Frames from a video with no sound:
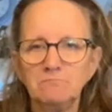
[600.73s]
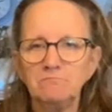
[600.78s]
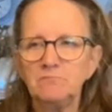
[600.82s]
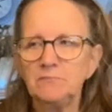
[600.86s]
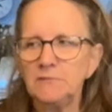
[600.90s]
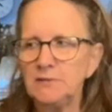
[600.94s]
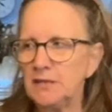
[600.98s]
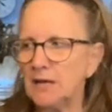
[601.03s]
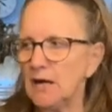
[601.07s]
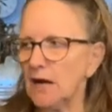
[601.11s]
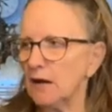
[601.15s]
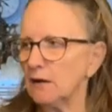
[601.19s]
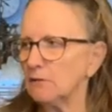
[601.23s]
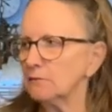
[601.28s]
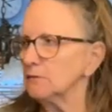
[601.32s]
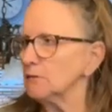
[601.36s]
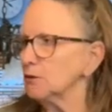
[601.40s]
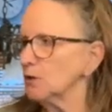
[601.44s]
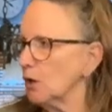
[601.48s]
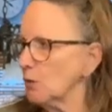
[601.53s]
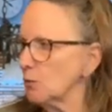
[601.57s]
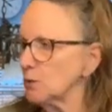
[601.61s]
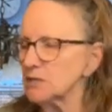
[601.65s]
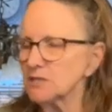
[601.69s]
Yeah,
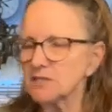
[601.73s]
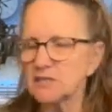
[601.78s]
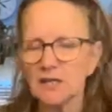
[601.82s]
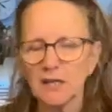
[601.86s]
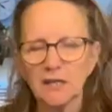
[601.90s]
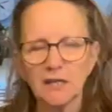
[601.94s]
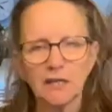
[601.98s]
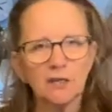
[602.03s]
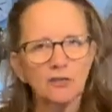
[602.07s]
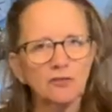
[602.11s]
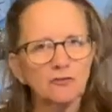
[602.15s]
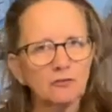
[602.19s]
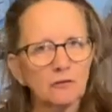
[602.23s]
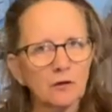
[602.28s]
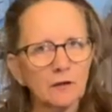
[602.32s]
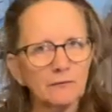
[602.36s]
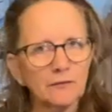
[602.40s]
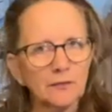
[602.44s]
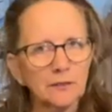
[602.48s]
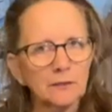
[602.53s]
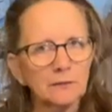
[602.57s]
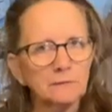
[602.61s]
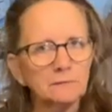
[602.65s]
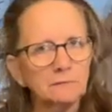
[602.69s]
lowest setting in your
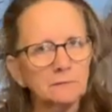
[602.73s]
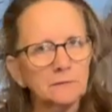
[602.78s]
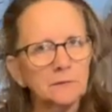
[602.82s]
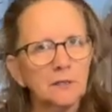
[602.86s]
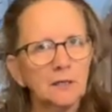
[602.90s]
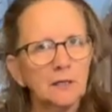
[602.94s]
oven,